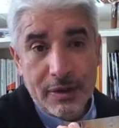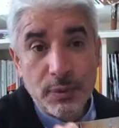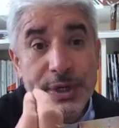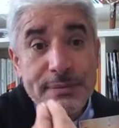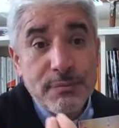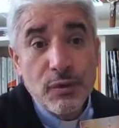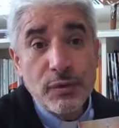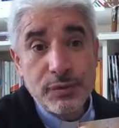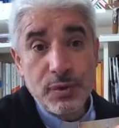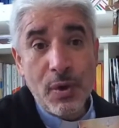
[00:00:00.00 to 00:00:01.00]

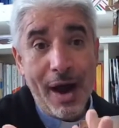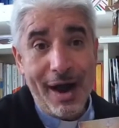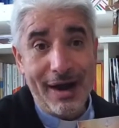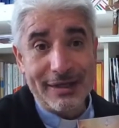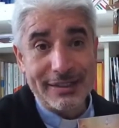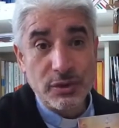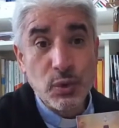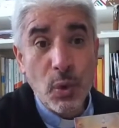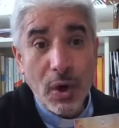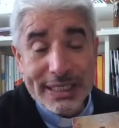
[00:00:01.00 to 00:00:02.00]
remove your heart,
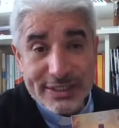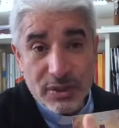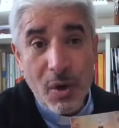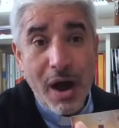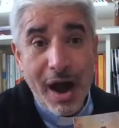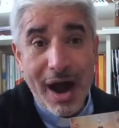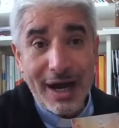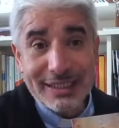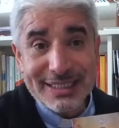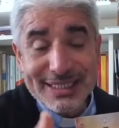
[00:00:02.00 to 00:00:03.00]
your stone
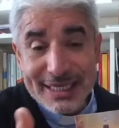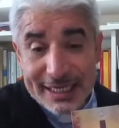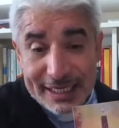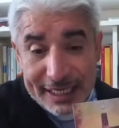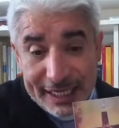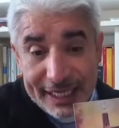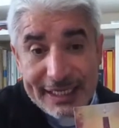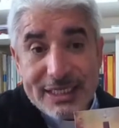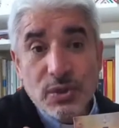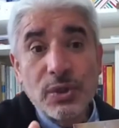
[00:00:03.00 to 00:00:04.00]
hearts, and
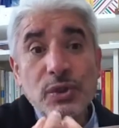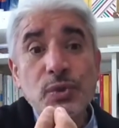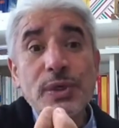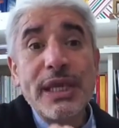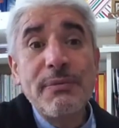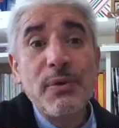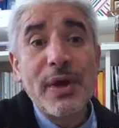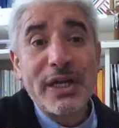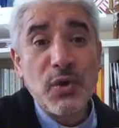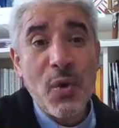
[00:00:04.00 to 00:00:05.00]
he's going to give you
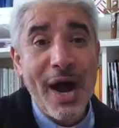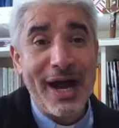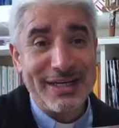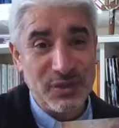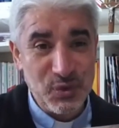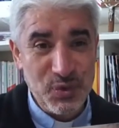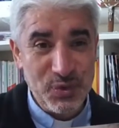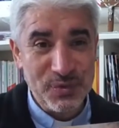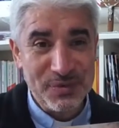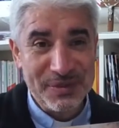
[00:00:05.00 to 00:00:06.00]
a new heart to
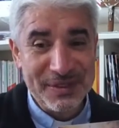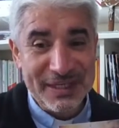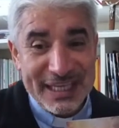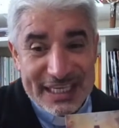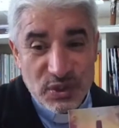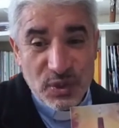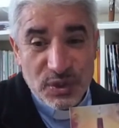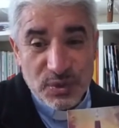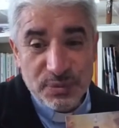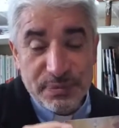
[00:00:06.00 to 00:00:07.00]
you. He's
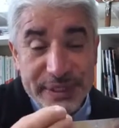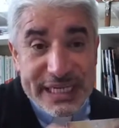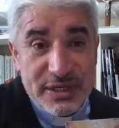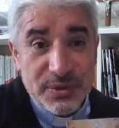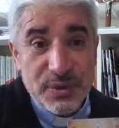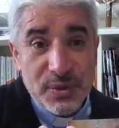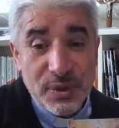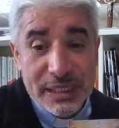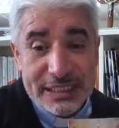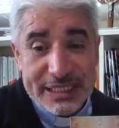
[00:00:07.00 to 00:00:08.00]
going to bring you
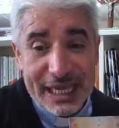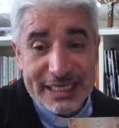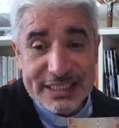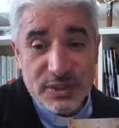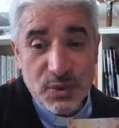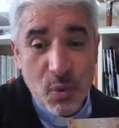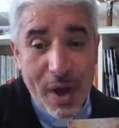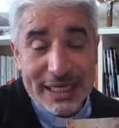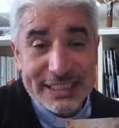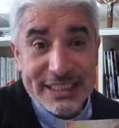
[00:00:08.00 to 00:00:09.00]
new talents, new
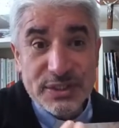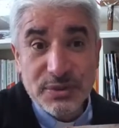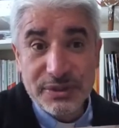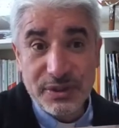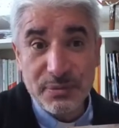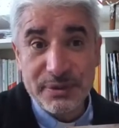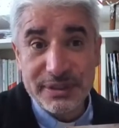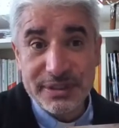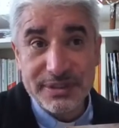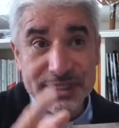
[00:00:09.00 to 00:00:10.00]
qualities, new
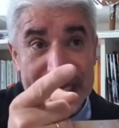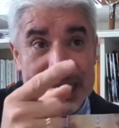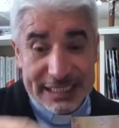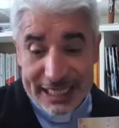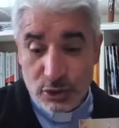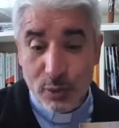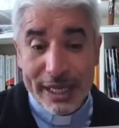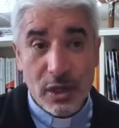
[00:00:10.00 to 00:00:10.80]
virtues. That's why